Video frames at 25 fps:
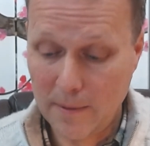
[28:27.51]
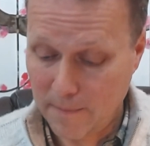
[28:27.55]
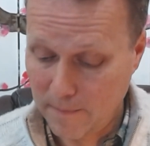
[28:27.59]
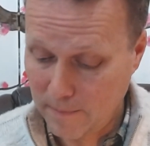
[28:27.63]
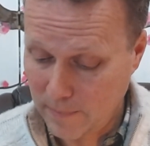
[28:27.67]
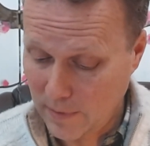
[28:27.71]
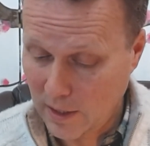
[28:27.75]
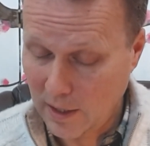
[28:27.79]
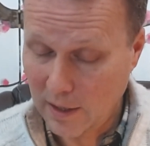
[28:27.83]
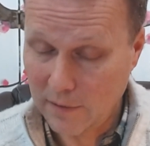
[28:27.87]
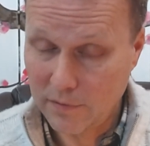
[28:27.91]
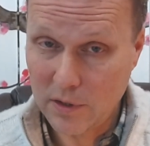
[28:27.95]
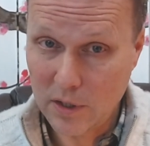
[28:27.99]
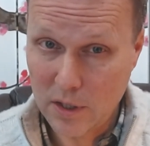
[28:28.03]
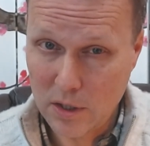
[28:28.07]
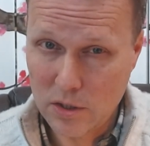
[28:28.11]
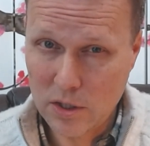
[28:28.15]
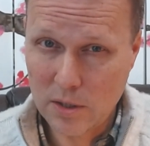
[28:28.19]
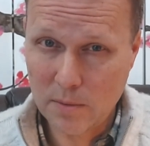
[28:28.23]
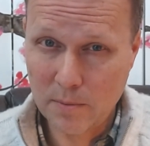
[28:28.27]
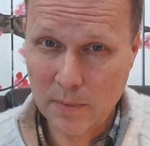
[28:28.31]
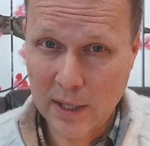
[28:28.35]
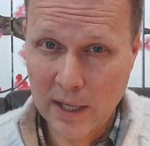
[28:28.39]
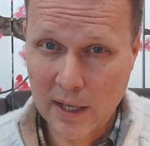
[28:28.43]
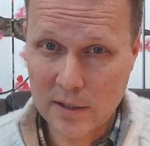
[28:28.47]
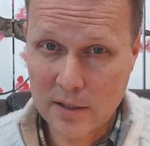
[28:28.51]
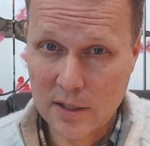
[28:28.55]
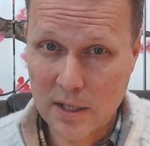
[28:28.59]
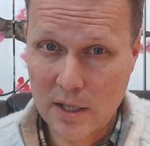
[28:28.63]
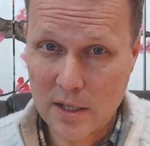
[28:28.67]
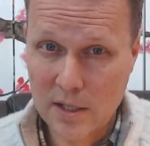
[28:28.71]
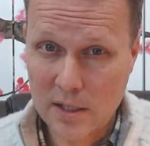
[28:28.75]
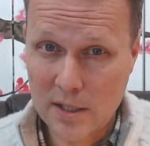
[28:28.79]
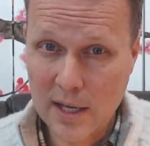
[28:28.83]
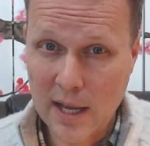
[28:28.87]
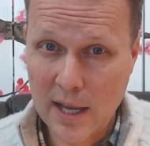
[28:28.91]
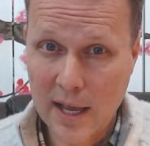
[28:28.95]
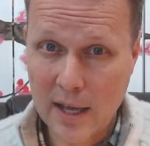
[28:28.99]
You have to do something else
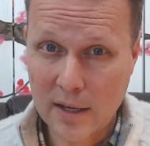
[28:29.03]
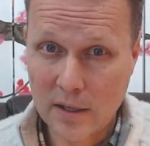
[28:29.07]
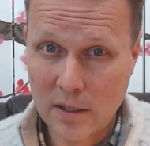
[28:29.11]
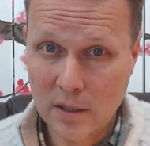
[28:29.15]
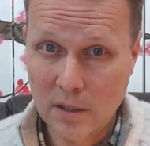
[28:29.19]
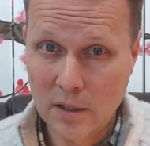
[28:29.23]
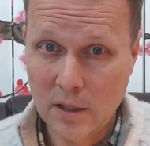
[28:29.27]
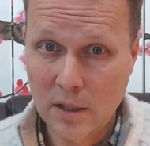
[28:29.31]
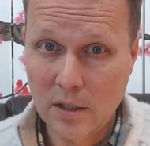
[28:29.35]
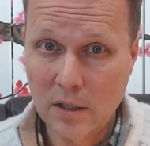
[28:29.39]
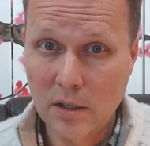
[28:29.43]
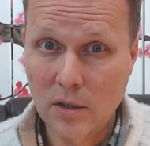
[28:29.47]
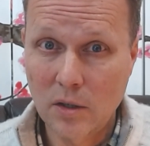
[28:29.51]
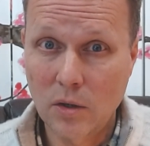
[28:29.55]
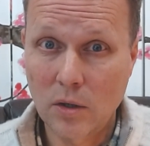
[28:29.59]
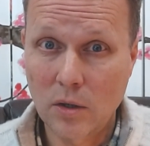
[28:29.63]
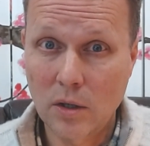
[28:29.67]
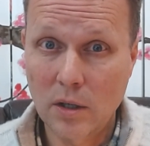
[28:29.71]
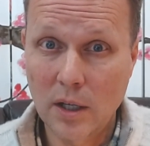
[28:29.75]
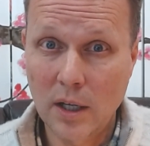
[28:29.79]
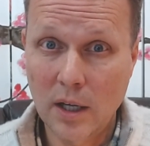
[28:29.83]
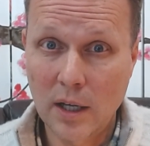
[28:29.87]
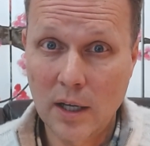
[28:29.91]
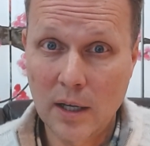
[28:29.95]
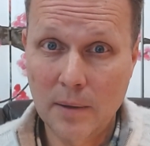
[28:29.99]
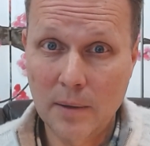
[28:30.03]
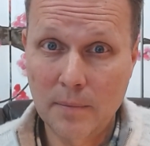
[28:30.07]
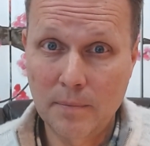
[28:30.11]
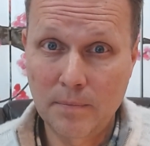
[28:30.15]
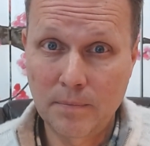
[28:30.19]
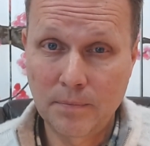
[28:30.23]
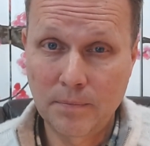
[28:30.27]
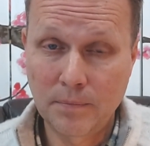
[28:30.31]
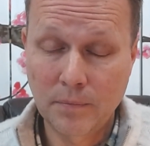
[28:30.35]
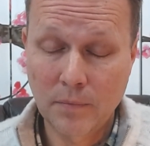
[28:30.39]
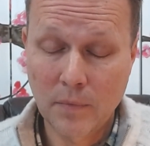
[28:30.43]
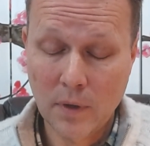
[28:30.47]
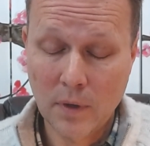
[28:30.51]
instead
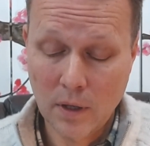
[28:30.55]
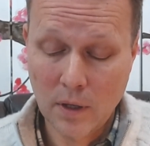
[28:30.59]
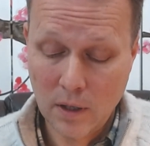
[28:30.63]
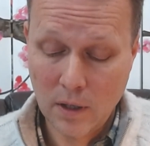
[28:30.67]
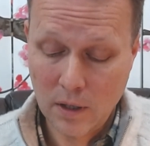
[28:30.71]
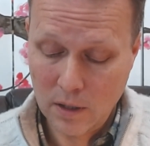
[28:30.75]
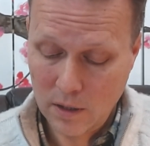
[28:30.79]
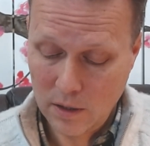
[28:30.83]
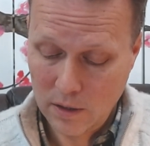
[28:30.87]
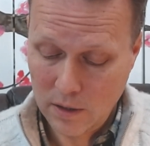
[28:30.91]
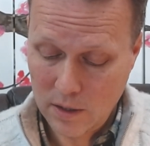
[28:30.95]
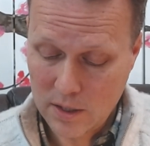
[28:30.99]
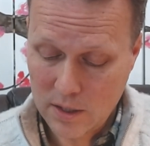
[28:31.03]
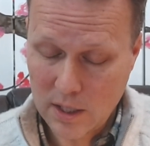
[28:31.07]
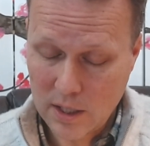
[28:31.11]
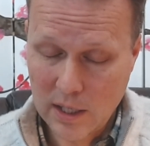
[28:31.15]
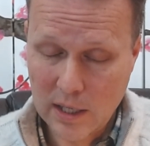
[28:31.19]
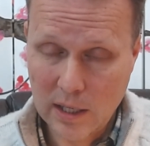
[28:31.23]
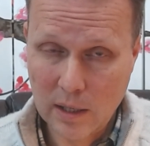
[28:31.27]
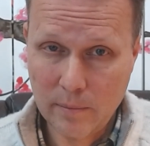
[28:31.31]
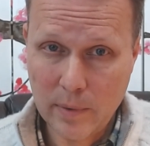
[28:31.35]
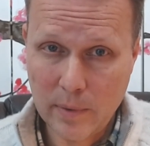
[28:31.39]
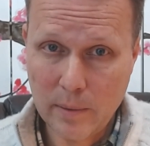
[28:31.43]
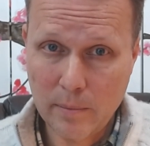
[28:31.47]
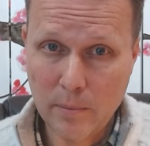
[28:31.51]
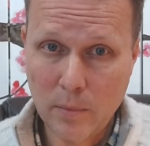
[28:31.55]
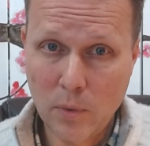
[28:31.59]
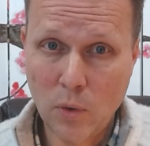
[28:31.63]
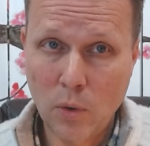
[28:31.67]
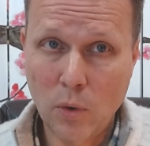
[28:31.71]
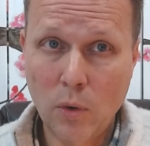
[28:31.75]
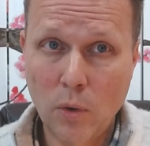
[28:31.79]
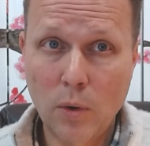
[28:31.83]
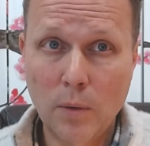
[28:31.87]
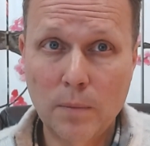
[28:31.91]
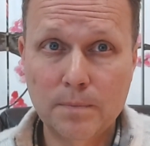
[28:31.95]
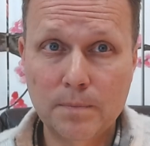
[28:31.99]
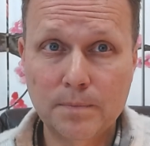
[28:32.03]
that's a little bit
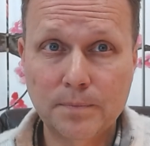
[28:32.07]
more